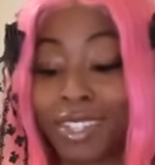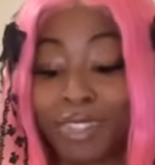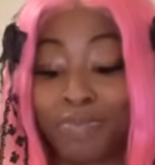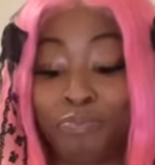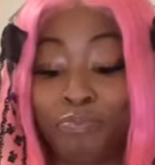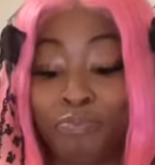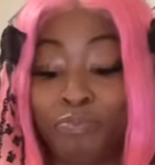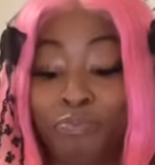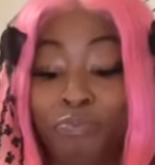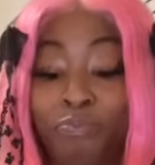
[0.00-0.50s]

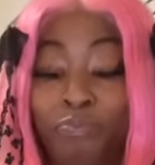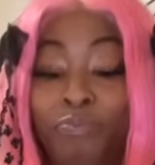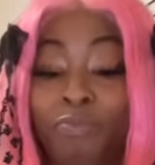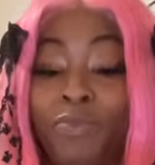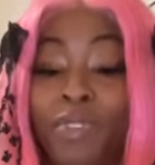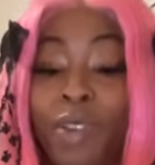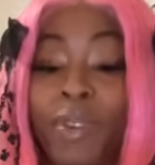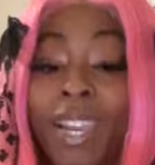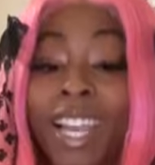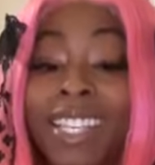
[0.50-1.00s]
Mm.
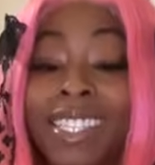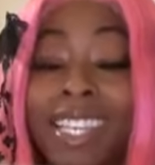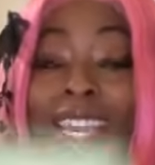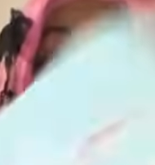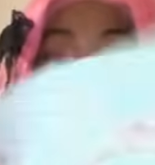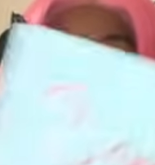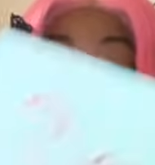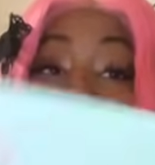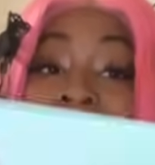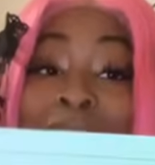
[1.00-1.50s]
Yeah, we got
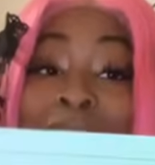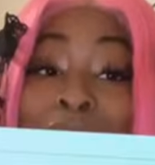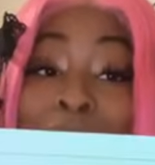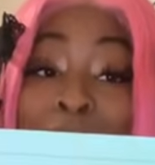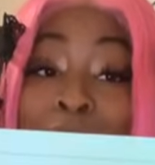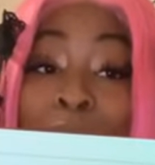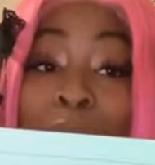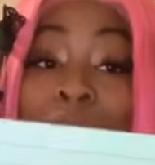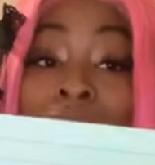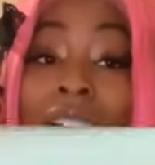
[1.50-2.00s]
same sex. So for
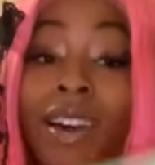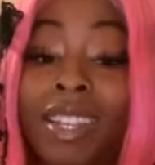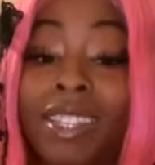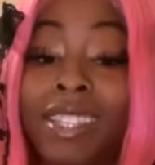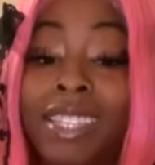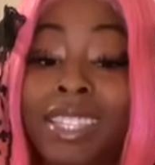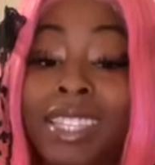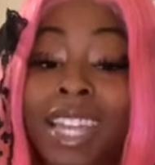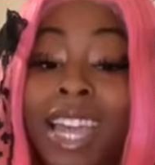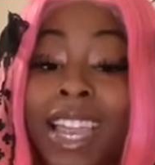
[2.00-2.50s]
some of y'all,
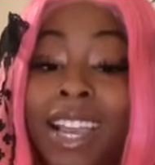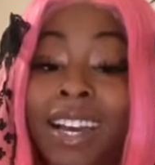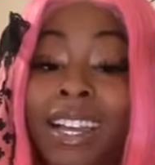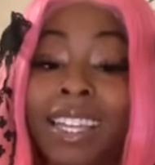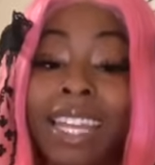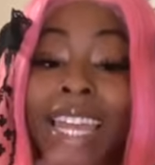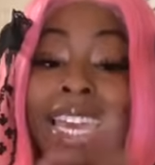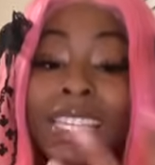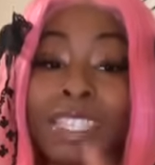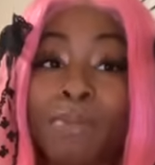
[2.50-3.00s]
this is like a
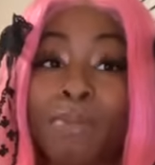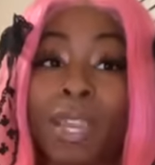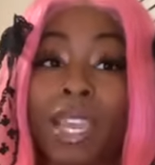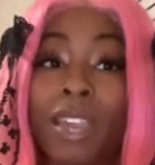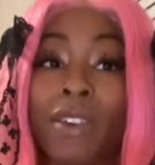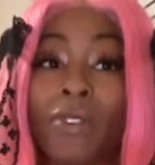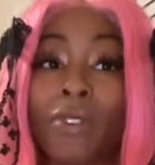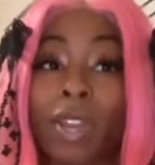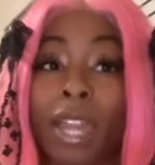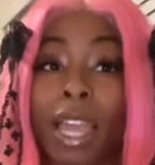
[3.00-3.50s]

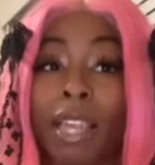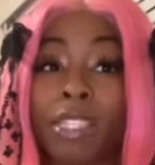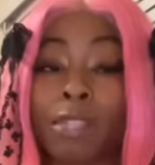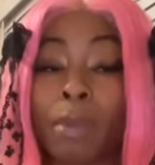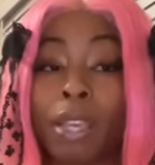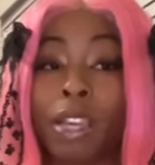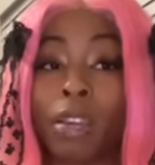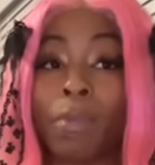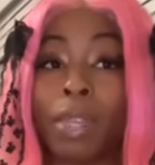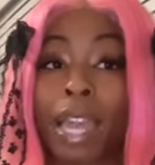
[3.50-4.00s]
lesbian or like
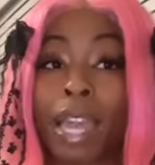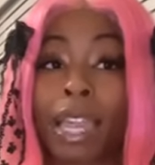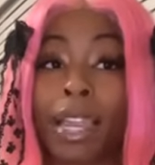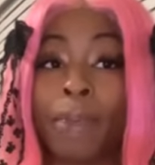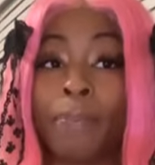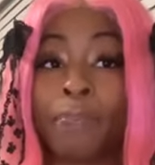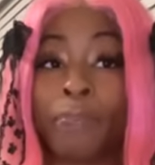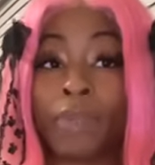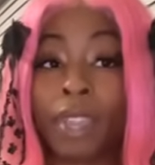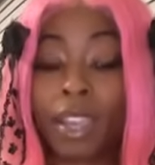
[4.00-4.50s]
somebody could be like
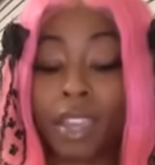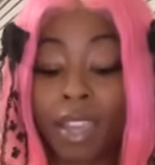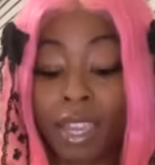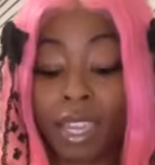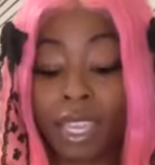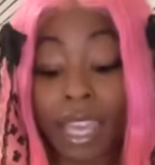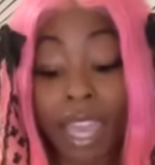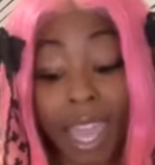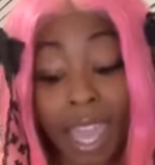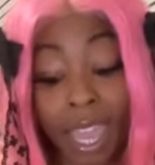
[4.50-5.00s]

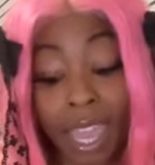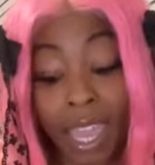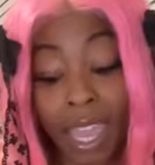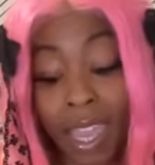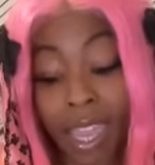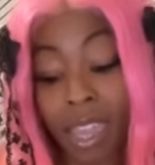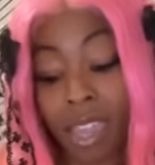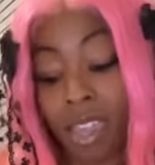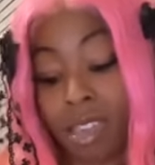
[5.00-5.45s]
gay,